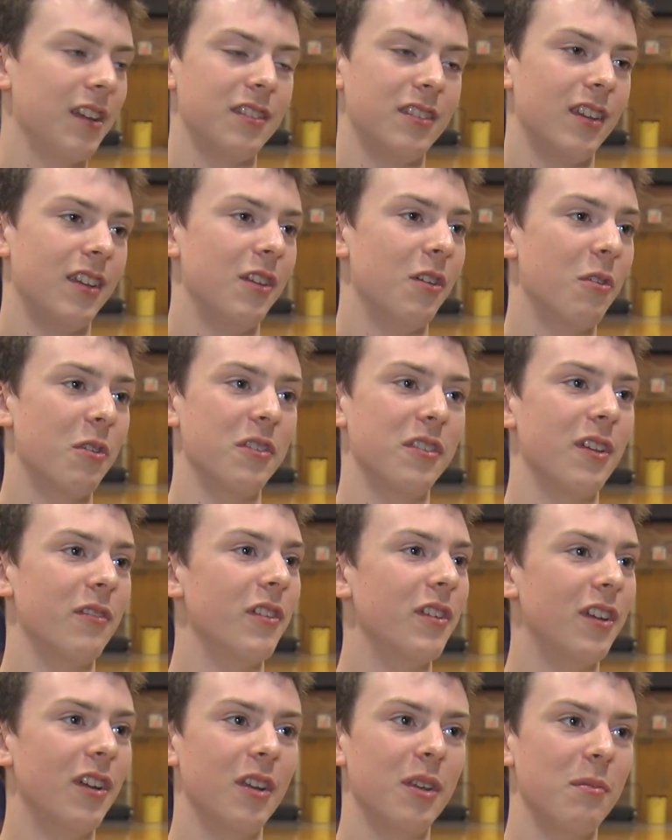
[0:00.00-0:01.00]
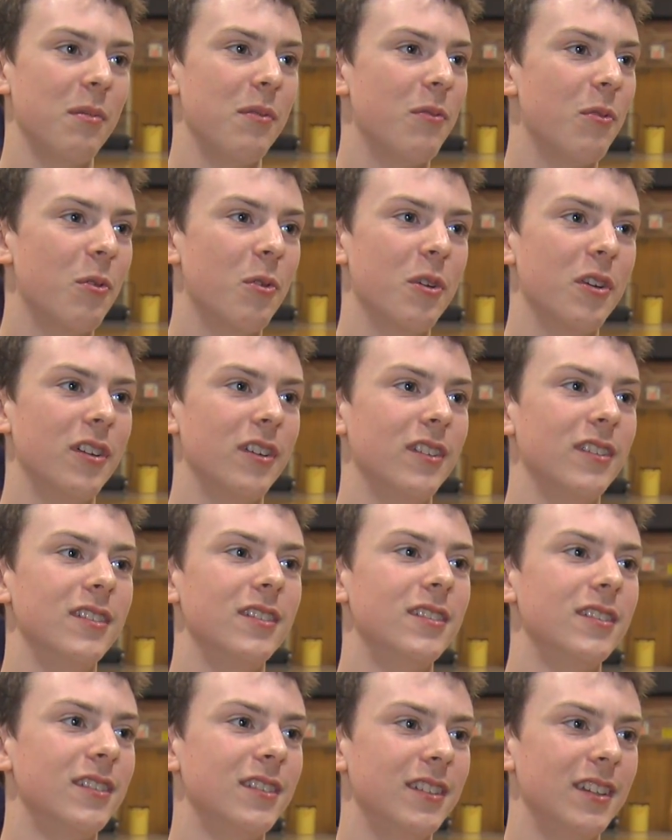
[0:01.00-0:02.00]
I said, no one's ever done it before, and
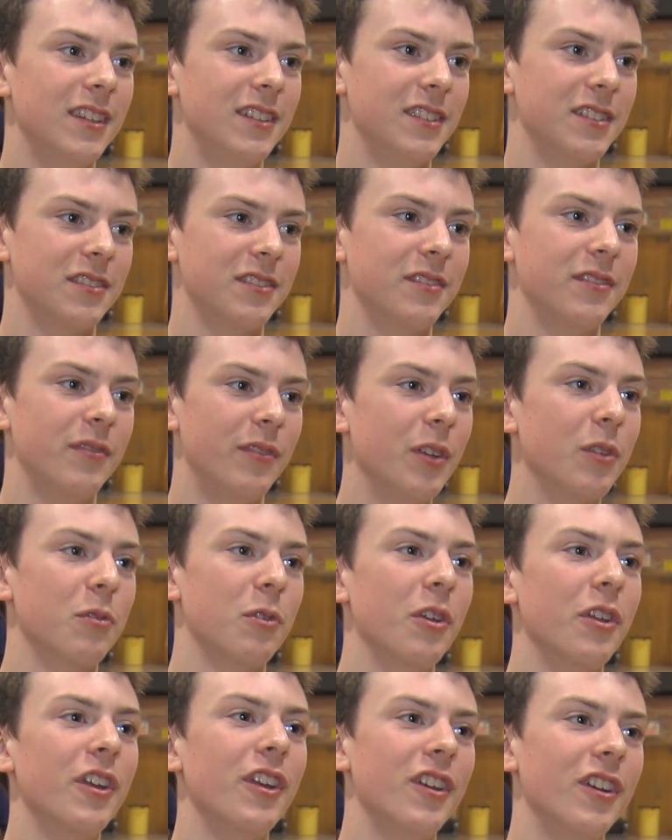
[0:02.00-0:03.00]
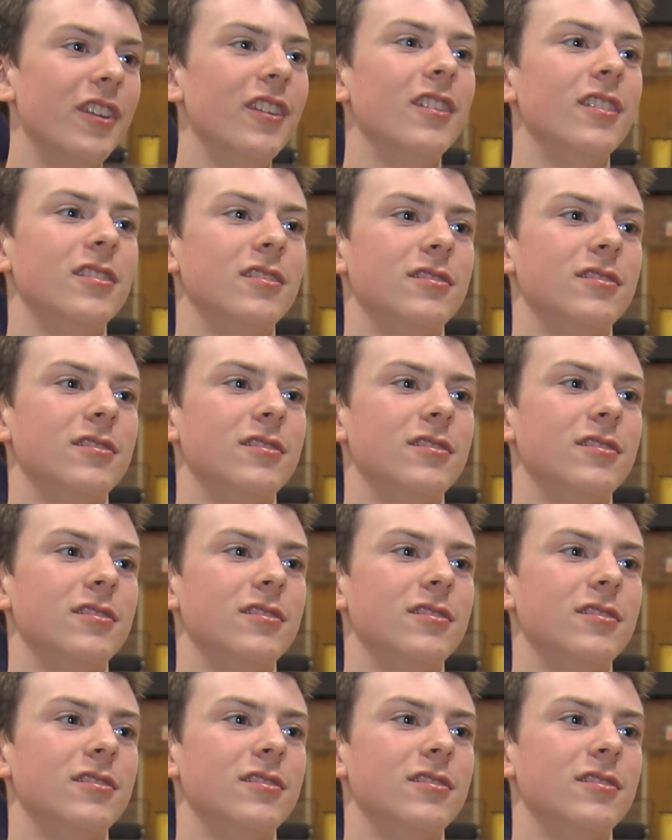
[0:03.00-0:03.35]
it just feels really good.